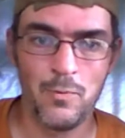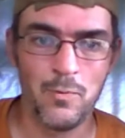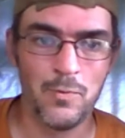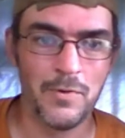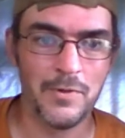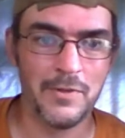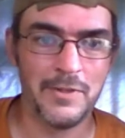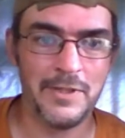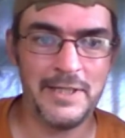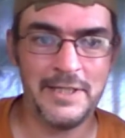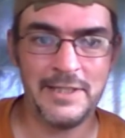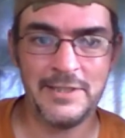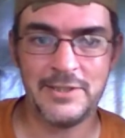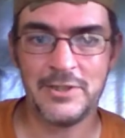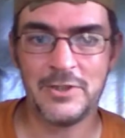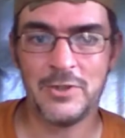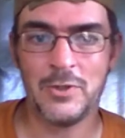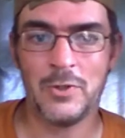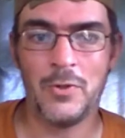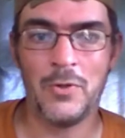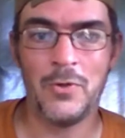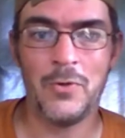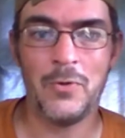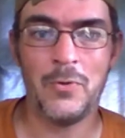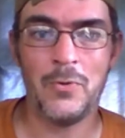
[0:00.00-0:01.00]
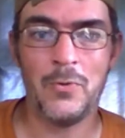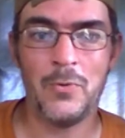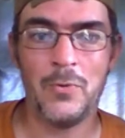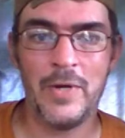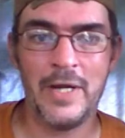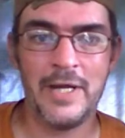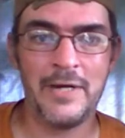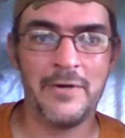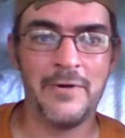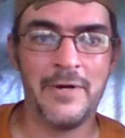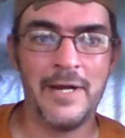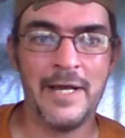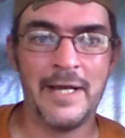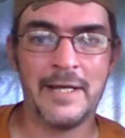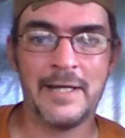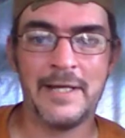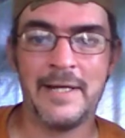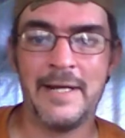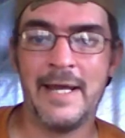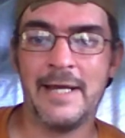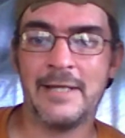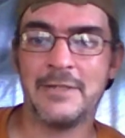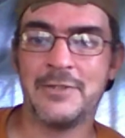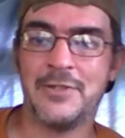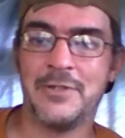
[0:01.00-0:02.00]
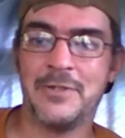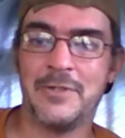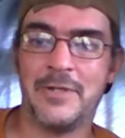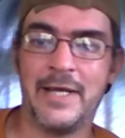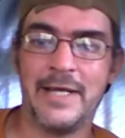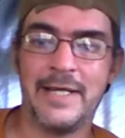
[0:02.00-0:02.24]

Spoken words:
really slow internet connection.